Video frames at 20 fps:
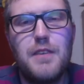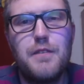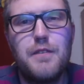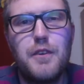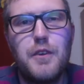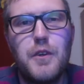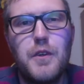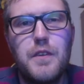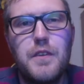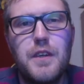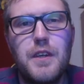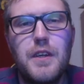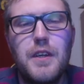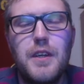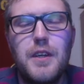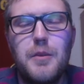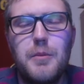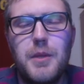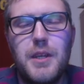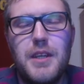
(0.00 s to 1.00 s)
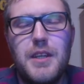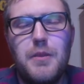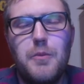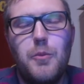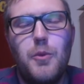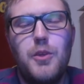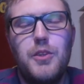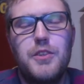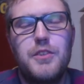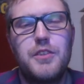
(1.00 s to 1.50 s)
the 4th, but I
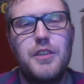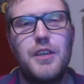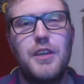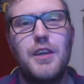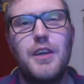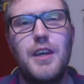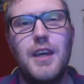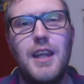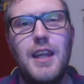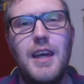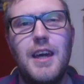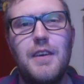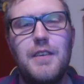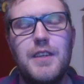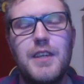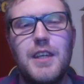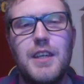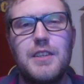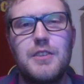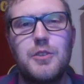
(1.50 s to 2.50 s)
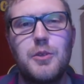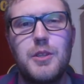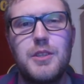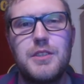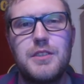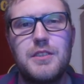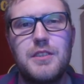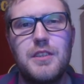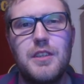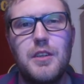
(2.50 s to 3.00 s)
didn't want to allow the kids
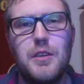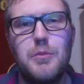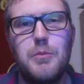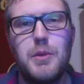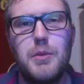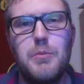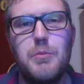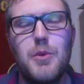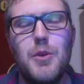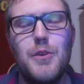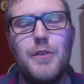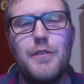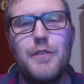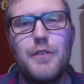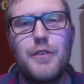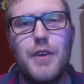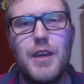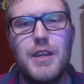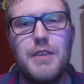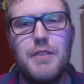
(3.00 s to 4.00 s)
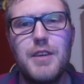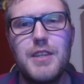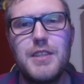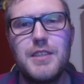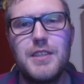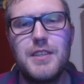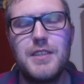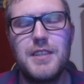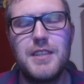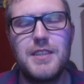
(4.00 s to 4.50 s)
quiz to be moved for any
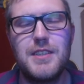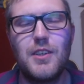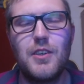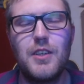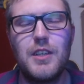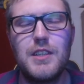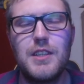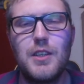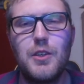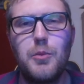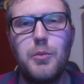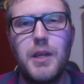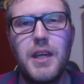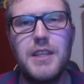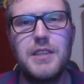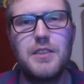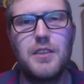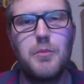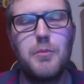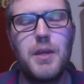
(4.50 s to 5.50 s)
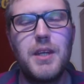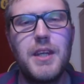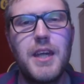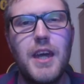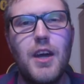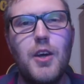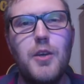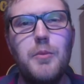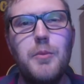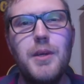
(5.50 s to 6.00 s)
reason, as it's got its little place on a
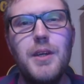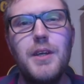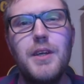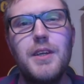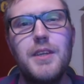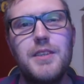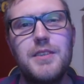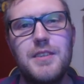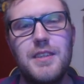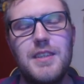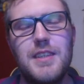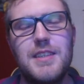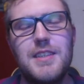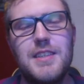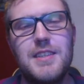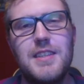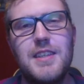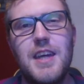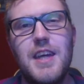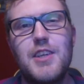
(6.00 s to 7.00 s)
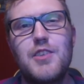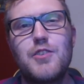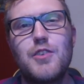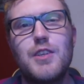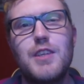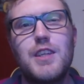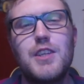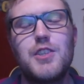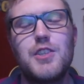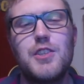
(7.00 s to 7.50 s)
Monday home. So this is an
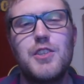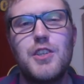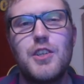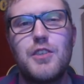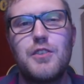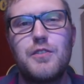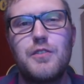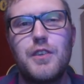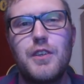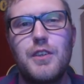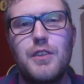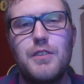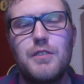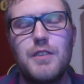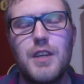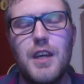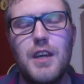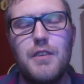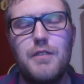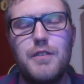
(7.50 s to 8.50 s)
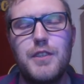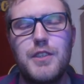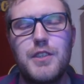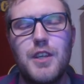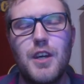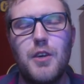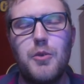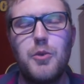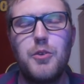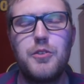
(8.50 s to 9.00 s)
extra edition just for
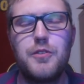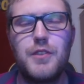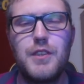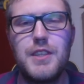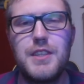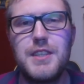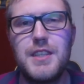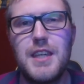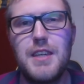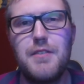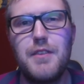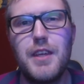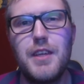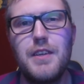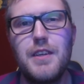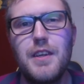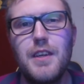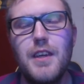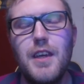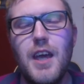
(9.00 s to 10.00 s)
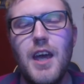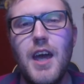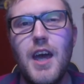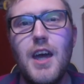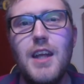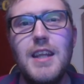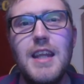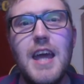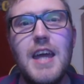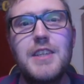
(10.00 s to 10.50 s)
Star Wars for this evening.
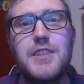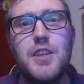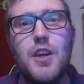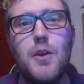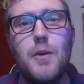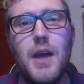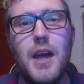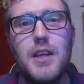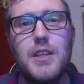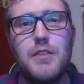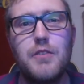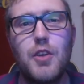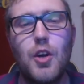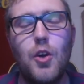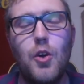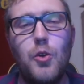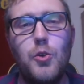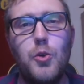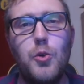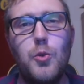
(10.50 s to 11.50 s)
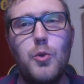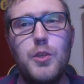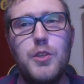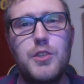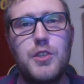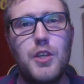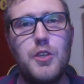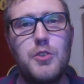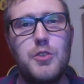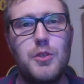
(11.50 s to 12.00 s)
Let us know how you've got on. All the
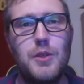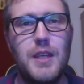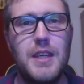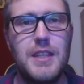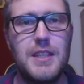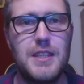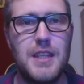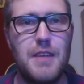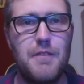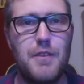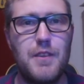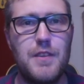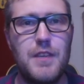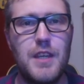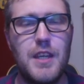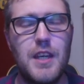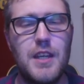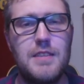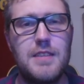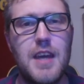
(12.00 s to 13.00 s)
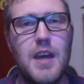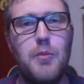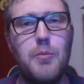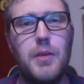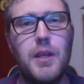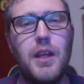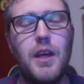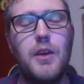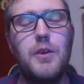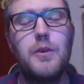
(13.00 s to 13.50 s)
social links and everything are
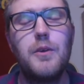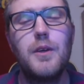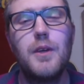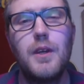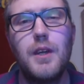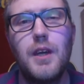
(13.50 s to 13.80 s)
down below.